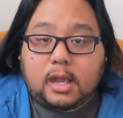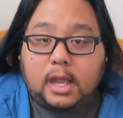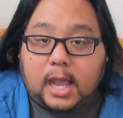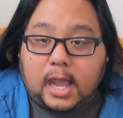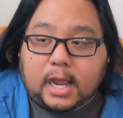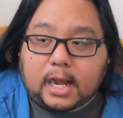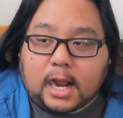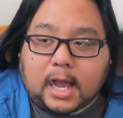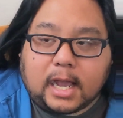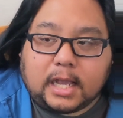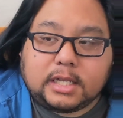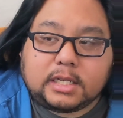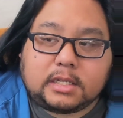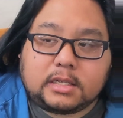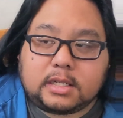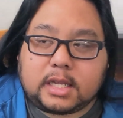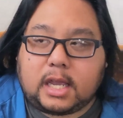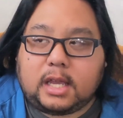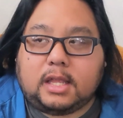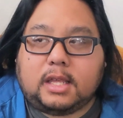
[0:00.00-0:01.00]
And I
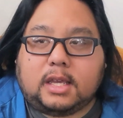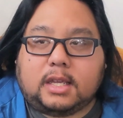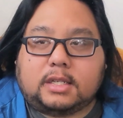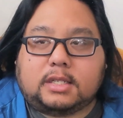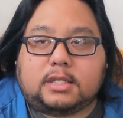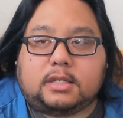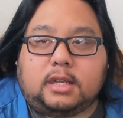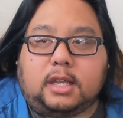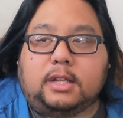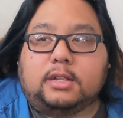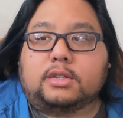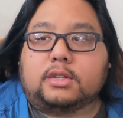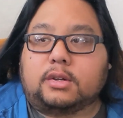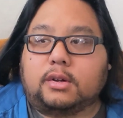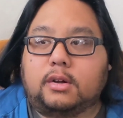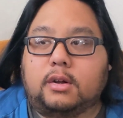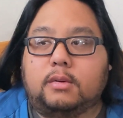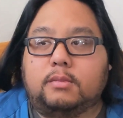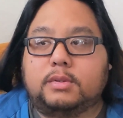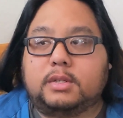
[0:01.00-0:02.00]
say this in
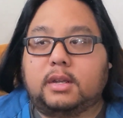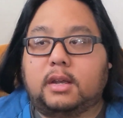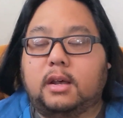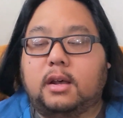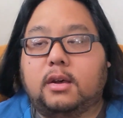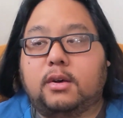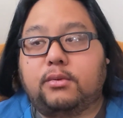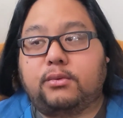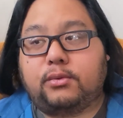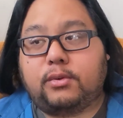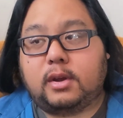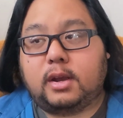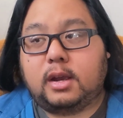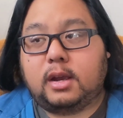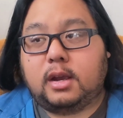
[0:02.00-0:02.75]
terms of